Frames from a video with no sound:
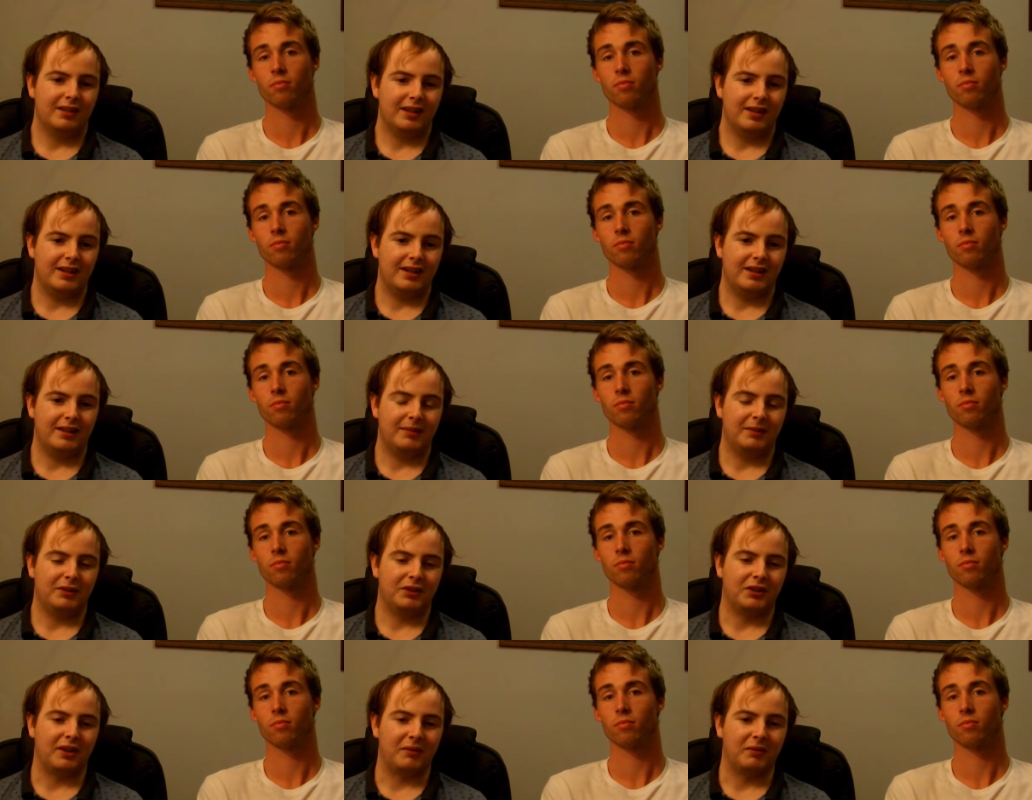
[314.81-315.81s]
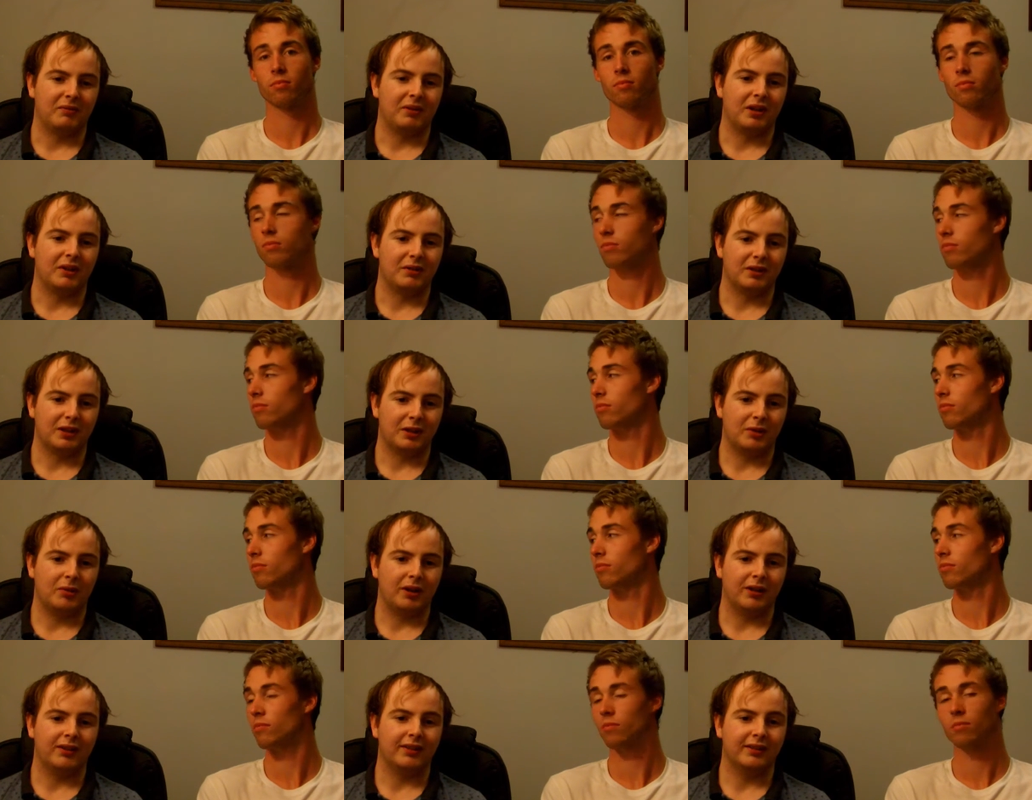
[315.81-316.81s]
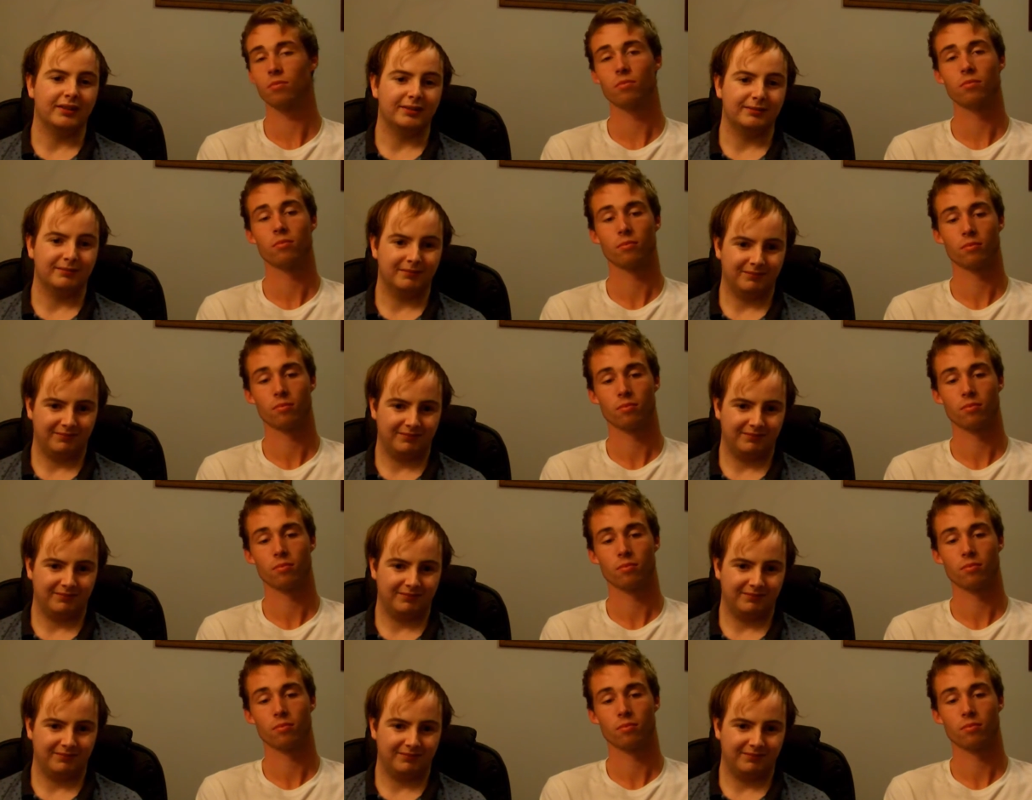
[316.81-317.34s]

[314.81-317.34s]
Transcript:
Speaker 1: Uh, let me just have a re look at the question.